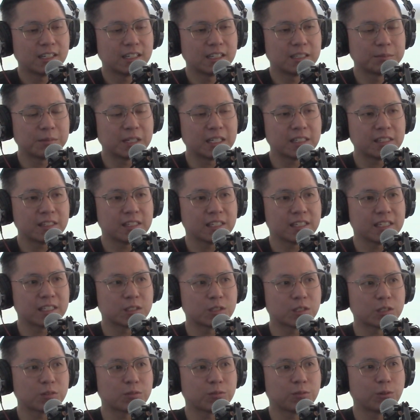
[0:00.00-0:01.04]
I think
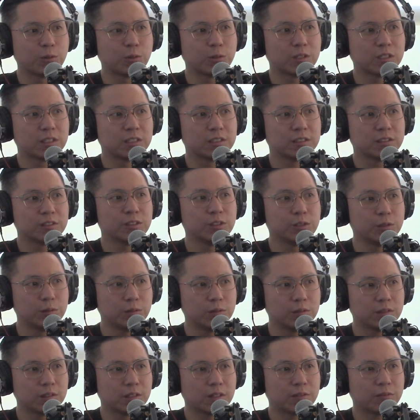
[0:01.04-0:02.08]
it's just for
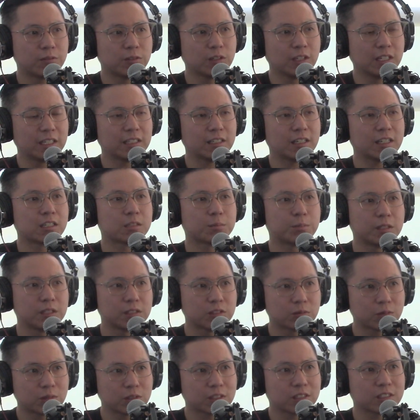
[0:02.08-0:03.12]
like
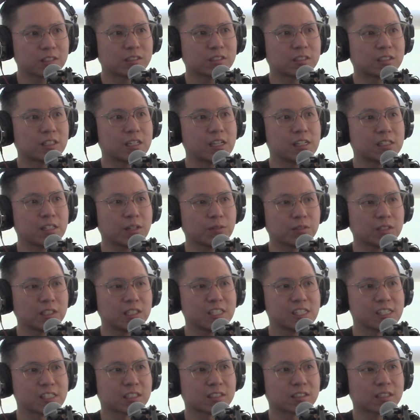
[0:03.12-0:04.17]
experienced realtors, they definitely
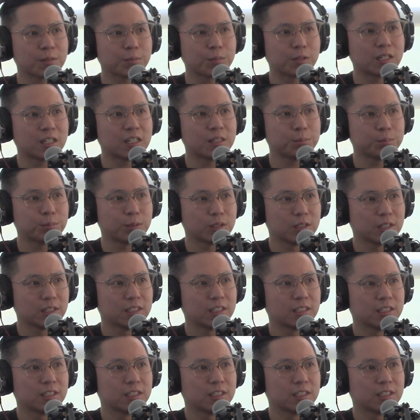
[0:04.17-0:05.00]
need to step it up.